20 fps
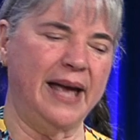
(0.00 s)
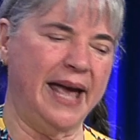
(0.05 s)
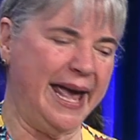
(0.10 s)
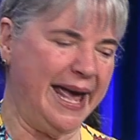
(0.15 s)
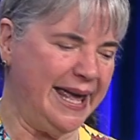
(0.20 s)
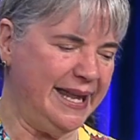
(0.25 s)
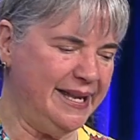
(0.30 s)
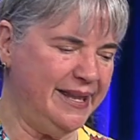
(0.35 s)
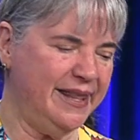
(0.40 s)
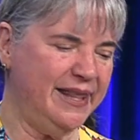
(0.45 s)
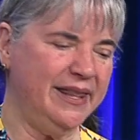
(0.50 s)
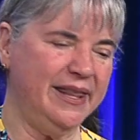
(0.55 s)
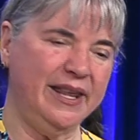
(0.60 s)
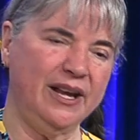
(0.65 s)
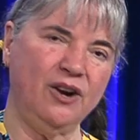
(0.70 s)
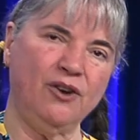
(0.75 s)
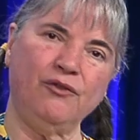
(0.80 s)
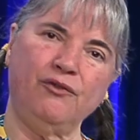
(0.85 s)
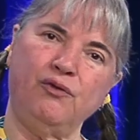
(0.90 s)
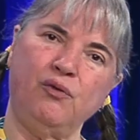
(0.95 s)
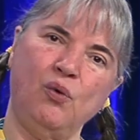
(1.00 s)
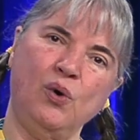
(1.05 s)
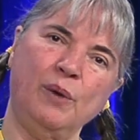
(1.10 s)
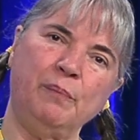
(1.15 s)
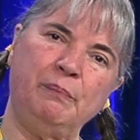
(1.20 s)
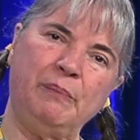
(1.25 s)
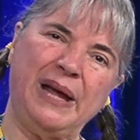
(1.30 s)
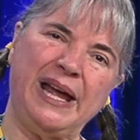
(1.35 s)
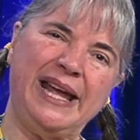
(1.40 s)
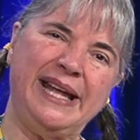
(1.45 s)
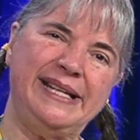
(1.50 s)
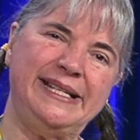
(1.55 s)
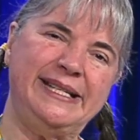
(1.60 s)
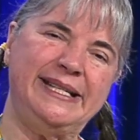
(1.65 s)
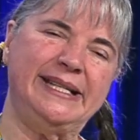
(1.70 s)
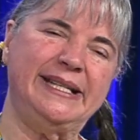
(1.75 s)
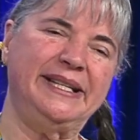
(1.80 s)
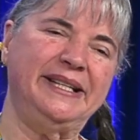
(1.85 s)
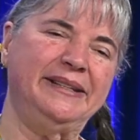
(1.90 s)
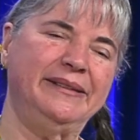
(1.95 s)
and therefore
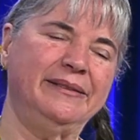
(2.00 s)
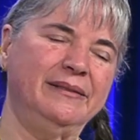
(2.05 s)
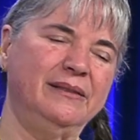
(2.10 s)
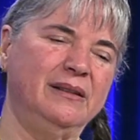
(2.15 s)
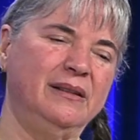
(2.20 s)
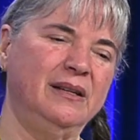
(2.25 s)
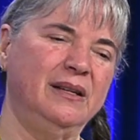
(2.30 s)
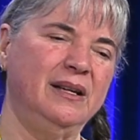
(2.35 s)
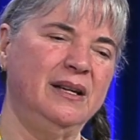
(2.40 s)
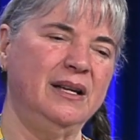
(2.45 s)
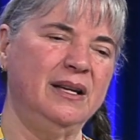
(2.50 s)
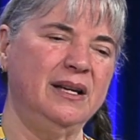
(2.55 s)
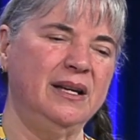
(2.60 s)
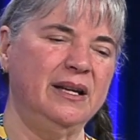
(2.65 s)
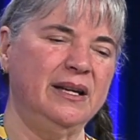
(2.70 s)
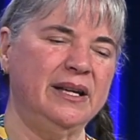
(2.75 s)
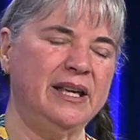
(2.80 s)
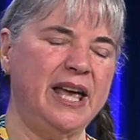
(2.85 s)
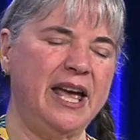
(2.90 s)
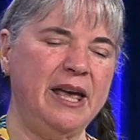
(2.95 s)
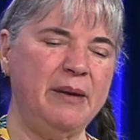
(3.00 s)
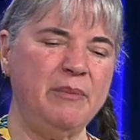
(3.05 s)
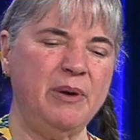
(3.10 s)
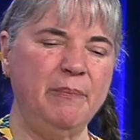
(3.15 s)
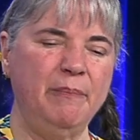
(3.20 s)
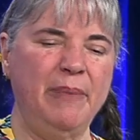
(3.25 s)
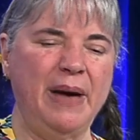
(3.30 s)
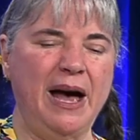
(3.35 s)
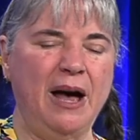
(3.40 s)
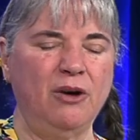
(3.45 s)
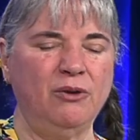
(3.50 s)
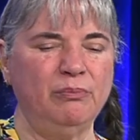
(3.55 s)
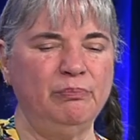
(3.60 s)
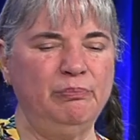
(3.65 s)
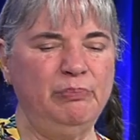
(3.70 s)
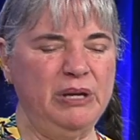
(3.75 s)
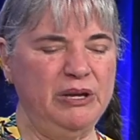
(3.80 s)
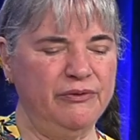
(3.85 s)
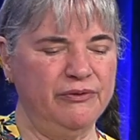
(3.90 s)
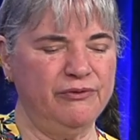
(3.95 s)
painting, came about
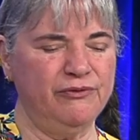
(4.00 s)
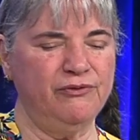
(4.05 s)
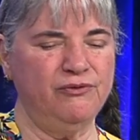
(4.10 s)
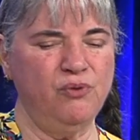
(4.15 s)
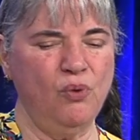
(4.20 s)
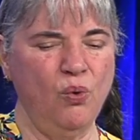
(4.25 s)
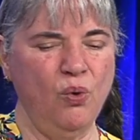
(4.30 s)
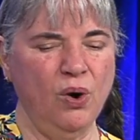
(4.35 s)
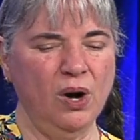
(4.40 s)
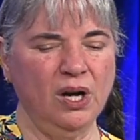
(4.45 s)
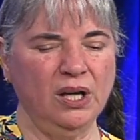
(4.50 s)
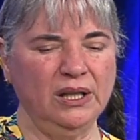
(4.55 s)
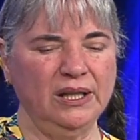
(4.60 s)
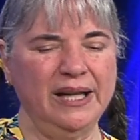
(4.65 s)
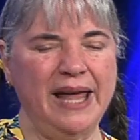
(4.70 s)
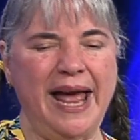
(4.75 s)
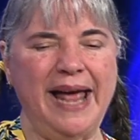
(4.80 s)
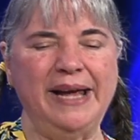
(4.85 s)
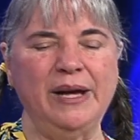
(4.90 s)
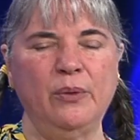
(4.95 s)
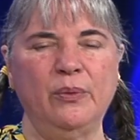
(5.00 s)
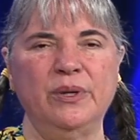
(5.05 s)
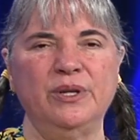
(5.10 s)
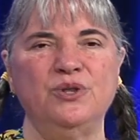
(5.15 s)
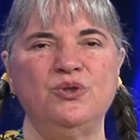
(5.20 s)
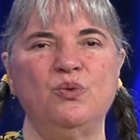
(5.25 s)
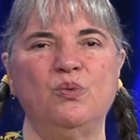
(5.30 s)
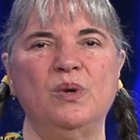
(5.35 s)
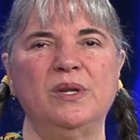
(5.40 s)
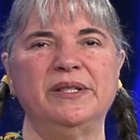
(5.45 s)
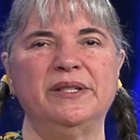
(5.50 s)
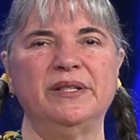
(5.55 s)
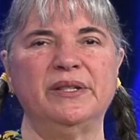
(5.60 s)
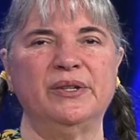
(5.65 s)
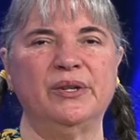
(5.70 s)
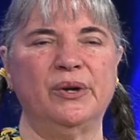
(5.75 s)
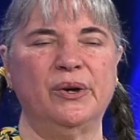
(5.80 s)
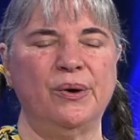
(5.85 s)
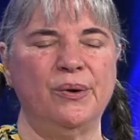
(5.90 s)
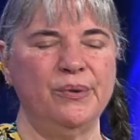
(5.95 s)
before language was
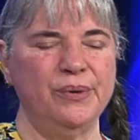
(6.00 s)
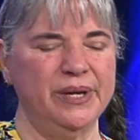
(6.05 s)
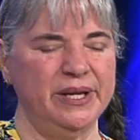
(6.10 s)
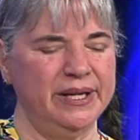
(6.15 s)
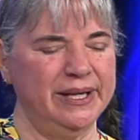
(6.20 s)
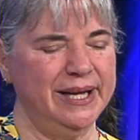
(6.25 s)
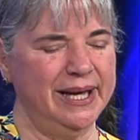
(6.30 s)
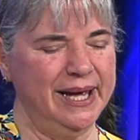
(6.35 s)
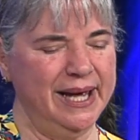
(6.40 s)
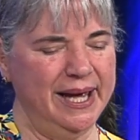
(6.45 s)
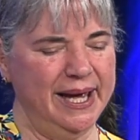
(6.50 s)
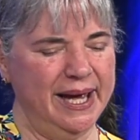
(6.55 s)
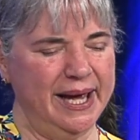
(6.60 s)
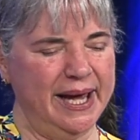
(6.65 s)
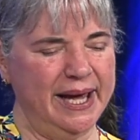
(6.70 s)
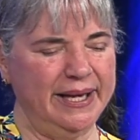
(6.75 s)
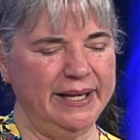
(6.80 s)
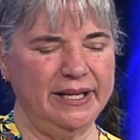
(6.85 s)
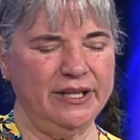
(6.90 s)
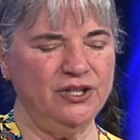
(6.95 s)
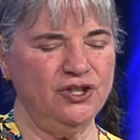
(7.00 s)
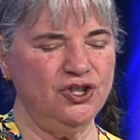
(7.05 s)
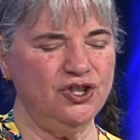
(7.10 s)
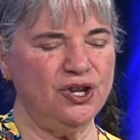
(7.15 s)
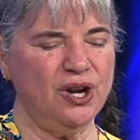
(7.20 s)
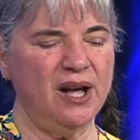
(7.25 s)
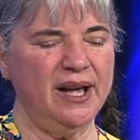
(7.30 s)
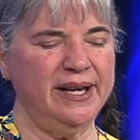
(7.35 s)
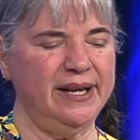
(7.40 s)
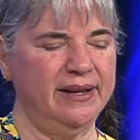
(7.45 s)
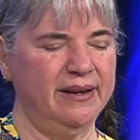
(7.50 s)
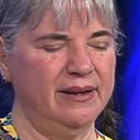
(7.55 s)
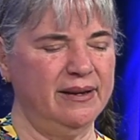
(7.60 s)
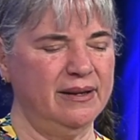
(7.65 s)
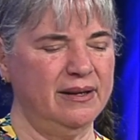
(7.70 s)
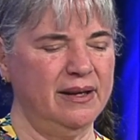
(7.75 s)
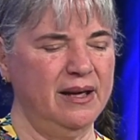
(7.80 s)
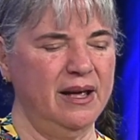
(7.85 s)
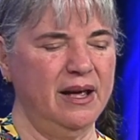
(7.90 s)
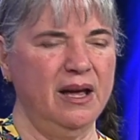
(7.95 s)
encoded. And in
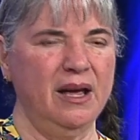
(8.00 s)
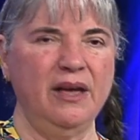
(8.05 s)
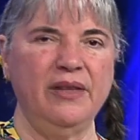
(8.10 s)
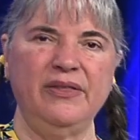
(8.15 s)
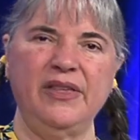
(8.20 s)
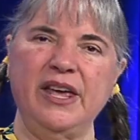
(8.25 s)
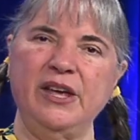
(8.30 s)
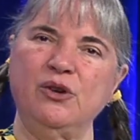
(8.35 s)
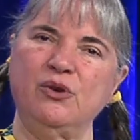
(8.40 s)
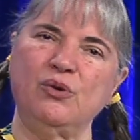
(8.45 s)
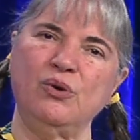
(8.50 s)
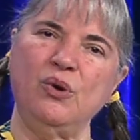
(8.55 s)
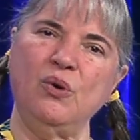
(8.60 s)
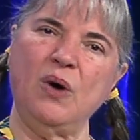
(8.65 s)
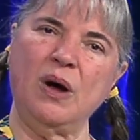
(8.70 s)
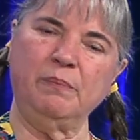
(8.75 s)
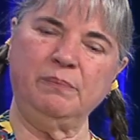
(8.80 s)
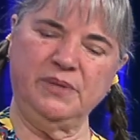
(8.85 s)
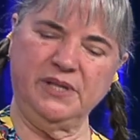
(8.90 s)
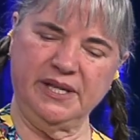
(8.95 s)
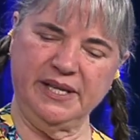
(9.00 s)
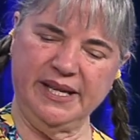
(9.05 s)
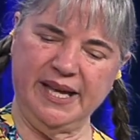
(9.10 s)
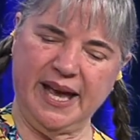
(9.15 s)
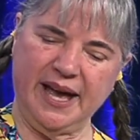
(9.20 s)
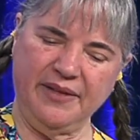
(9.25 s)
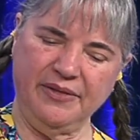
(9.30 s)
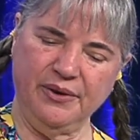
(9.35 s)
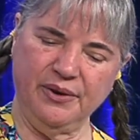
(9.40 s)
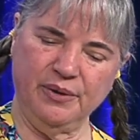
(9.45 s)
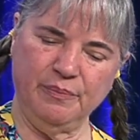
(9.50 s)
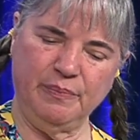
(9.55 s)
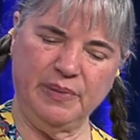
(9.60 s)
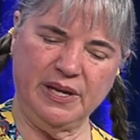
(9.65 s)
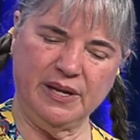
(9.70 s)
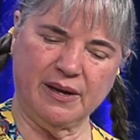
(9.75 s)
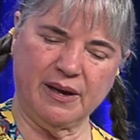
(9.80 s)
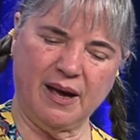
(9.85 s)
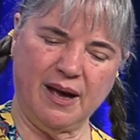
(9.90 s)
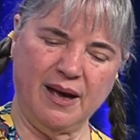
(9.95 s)
China, they grew up together
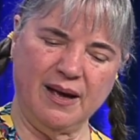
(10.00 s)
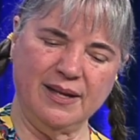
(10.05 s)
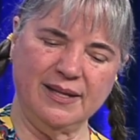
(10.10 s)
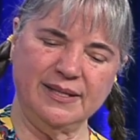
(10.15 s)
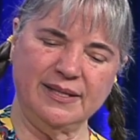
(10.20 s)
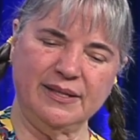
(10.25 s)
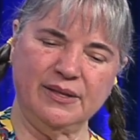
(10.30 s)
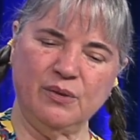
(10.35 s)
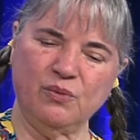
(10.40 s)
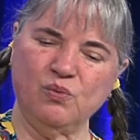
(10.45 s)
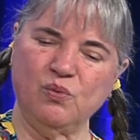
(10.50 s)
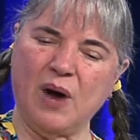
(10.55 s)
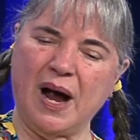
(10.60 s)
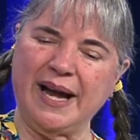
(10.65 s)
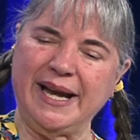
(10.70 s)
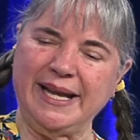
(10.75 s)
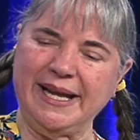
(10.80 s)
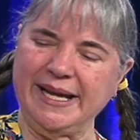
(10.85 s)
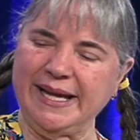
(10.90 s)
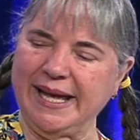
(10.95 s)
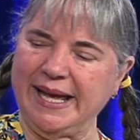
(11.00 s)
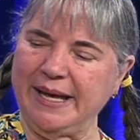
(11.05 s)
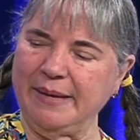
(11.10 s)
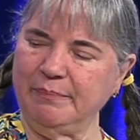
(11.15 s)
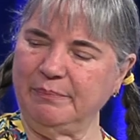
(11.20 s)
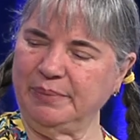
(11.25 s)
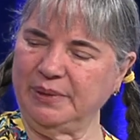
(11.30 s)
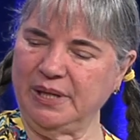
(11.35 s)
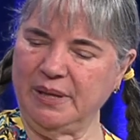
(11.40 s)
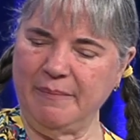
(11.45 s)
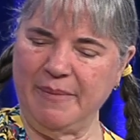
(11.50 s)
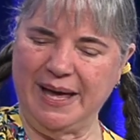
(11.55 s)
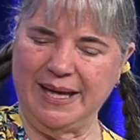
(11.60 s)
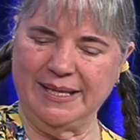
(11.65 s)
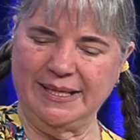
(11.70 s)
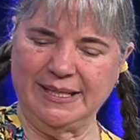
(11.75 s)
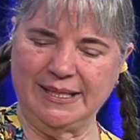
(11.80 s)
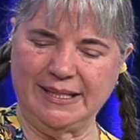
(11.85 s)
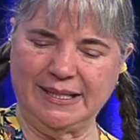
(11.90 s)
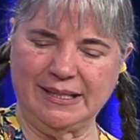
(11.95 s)
because the writing
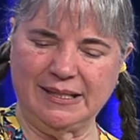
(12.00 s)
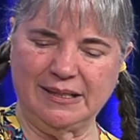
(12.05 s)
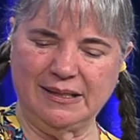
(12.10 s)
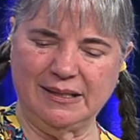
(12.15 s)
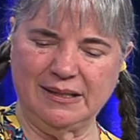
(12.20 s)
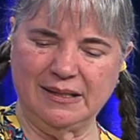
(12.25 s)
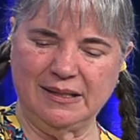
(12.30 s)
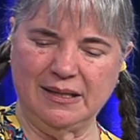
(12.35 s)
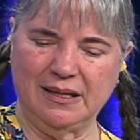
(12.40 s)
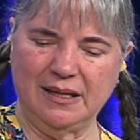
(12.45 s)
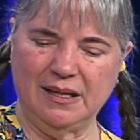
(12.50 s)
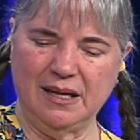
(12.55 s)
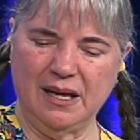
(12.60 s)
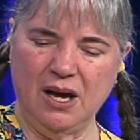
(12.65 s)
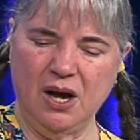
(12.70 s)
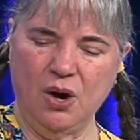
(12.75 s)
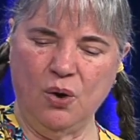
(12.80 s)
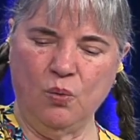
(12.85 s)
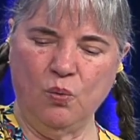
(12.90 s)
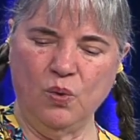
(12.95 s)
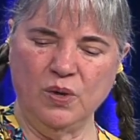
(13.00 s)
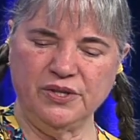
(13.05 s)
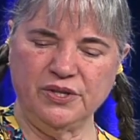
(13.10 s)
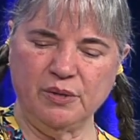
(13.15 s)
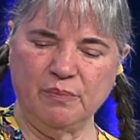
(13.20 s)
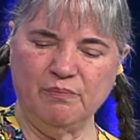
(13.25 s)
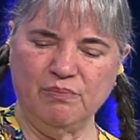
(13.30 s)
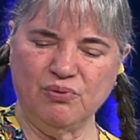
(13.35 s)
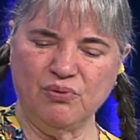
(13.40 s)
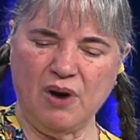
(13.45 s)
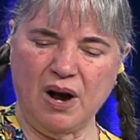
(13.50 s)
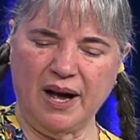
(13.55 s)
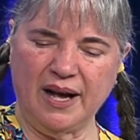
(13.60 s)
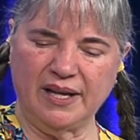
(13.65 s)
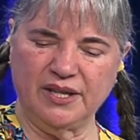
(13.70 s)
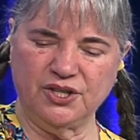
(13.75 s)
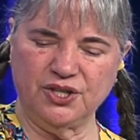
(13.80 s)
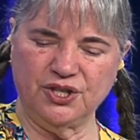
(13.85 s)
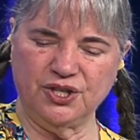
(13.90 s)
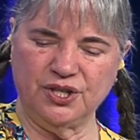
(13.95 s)
implement was a
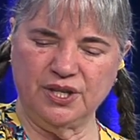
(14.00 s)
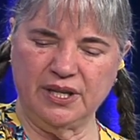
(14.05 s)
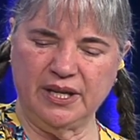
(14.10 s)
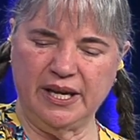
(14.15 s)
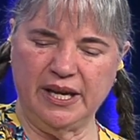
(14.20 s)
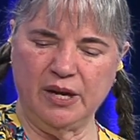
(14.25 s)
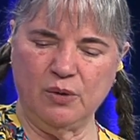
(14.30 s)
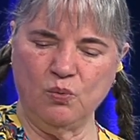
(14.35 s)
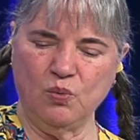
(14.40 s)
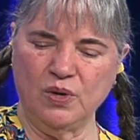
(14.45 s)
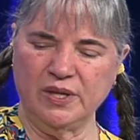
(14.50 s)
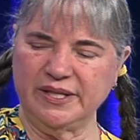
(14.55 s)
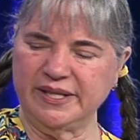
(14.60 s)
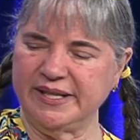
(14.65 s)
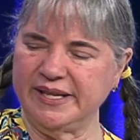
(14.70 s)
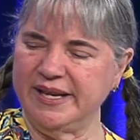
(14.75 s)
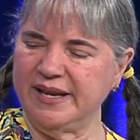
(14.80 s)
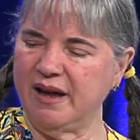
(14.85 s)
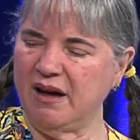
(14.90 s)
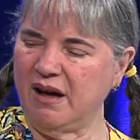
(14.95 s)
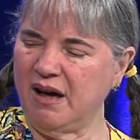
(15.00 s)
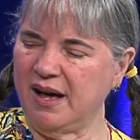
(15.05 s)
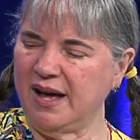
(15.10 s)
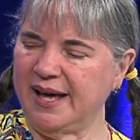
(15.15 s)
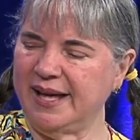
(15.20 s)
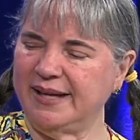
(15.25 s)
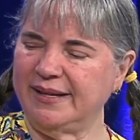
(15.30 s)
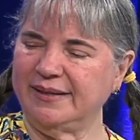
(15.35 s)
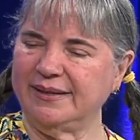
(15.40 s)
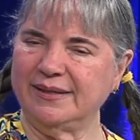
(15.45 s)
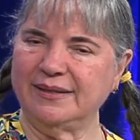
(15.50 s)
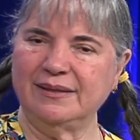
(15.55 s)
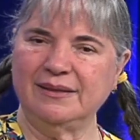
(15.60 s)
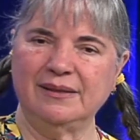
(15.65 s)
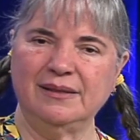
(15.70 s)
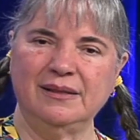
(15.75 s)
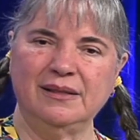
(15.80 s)
brush. It was not,